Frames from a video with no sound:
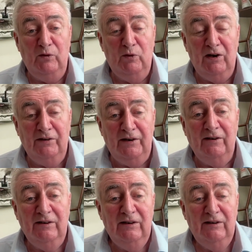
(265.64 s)
where are they?
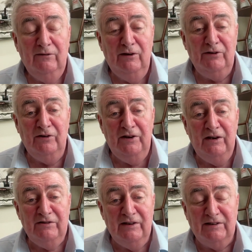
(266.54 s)
Well, they're on the
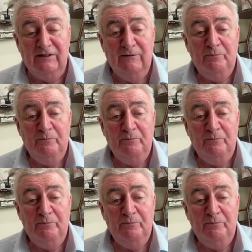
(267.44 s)
internet.